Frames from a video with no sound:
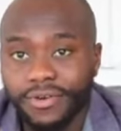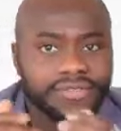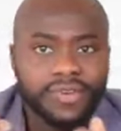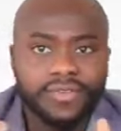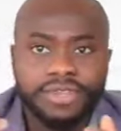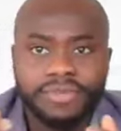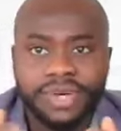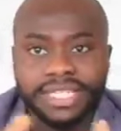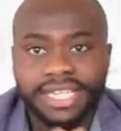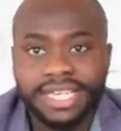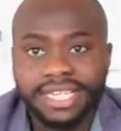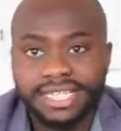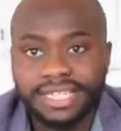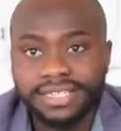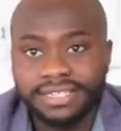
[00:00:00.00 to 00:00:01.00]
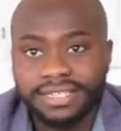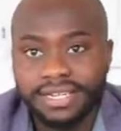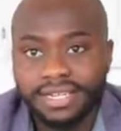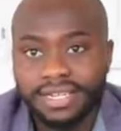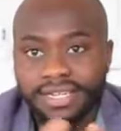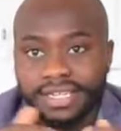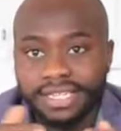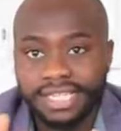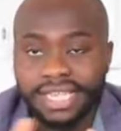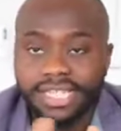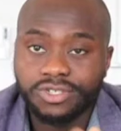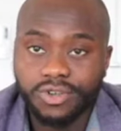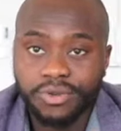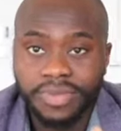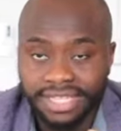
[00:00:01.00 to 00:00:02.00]
I've told him, I said, listen, this
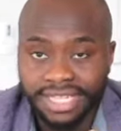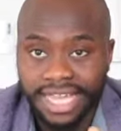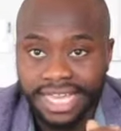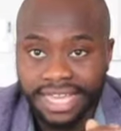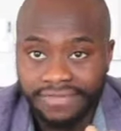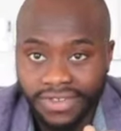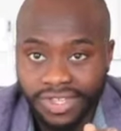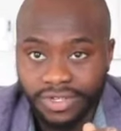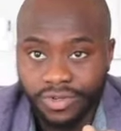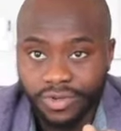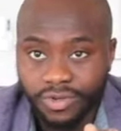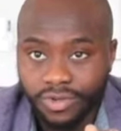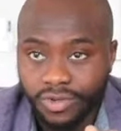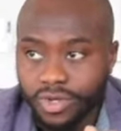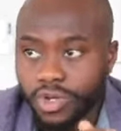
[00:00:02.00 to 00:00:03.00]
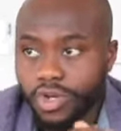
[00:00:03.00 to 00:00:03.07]
job that they're giving you,